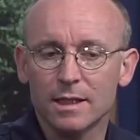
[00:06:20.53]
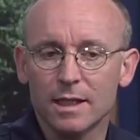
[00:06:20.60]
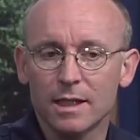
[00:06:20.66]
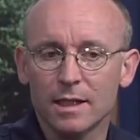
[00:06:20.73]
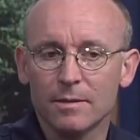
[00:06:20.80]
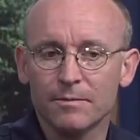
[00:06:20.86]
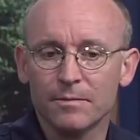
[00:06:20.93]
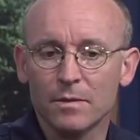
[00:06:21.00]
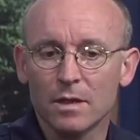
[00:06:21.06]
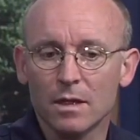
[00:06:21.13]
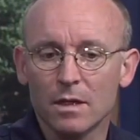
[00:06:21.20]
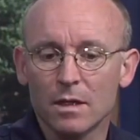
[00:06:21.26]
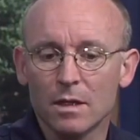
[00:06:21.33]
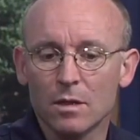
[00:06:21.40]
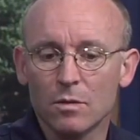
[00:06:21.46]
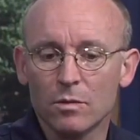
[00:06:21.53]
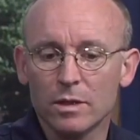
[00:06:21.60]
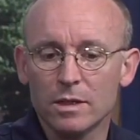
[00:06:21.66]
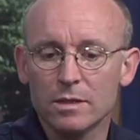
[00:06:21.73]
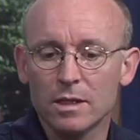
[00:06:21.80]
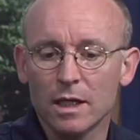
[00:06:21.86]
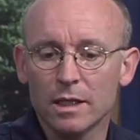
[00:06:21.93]
Um, we
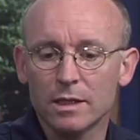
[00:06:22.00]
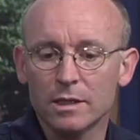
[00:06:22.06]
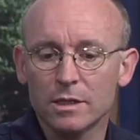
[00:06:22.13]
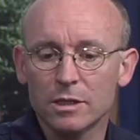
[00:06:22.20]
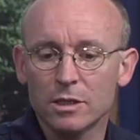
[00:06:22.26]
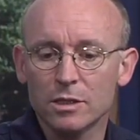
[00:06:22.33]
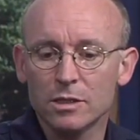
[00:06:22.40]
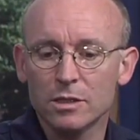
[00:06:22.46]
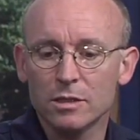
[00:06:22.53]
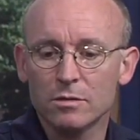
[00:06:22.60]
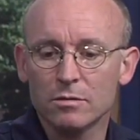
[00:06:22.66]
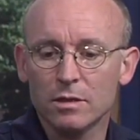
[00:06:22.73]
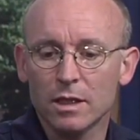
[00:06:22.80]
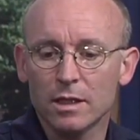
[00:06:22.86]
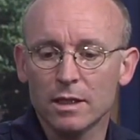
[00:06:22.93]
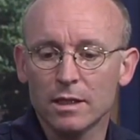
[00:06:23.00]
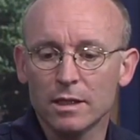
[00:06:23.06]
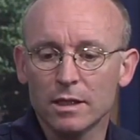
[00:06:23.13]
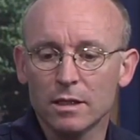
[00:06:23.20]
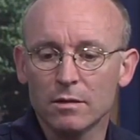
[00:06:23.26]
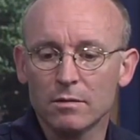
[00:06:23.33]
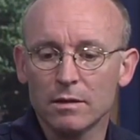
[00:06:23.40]
decided just to kind of,
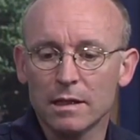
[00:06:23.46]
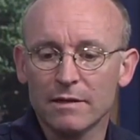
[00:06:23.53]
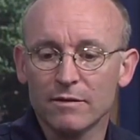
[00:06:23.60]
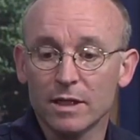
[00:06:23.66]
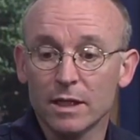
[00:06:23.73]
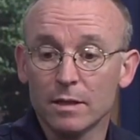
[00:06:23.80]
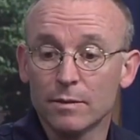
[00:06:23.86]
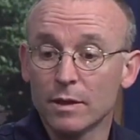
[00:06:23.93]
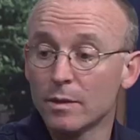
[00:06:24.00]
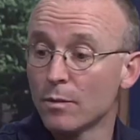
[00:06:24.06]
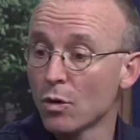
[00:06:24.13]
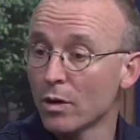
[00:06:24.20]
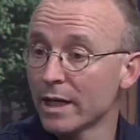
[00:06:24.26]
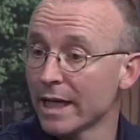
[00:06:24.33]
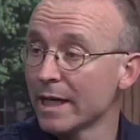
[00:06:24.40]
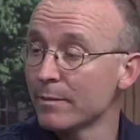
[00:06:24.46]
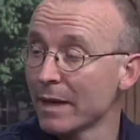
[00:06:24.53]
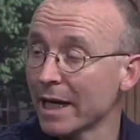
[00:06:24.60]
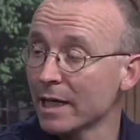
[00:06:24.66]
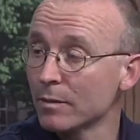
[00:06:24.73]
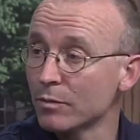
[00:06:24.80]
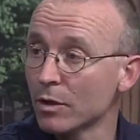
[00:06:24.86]
you know, have a little bit more laid
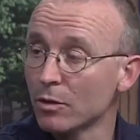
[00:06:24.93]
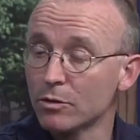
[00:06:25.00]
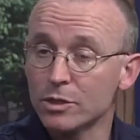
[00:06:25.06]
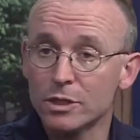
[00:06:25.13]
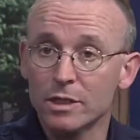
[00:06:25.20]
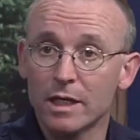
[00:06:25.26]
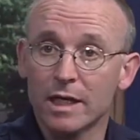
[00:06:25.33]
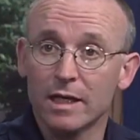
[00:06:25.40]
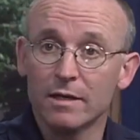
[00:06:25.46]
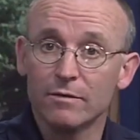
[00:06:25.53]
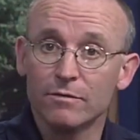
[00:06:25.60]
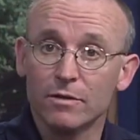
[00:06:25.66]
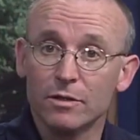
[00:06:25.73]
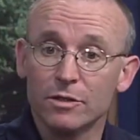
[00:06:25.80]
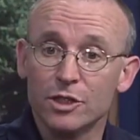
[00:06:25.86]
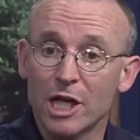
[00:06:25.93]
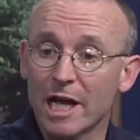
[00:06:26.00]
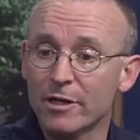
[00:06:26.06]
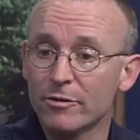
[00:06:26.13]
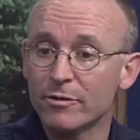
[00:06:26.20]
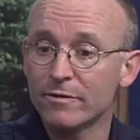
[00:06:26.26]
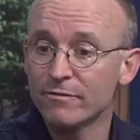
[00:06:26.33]
back approach uh, for
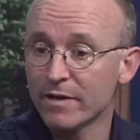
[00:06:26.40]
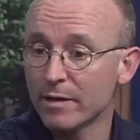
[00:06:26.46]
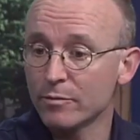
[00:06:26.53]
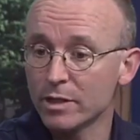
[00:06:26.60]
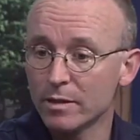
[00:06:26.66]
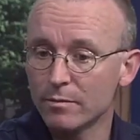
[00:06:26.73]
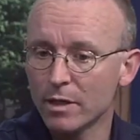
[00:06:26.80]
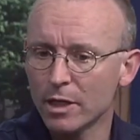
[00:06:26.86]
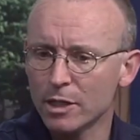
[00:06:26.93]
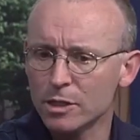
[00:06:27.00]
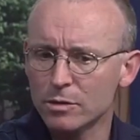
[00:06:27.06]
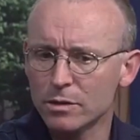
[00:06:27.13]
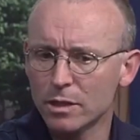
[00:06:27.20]
January and February and March.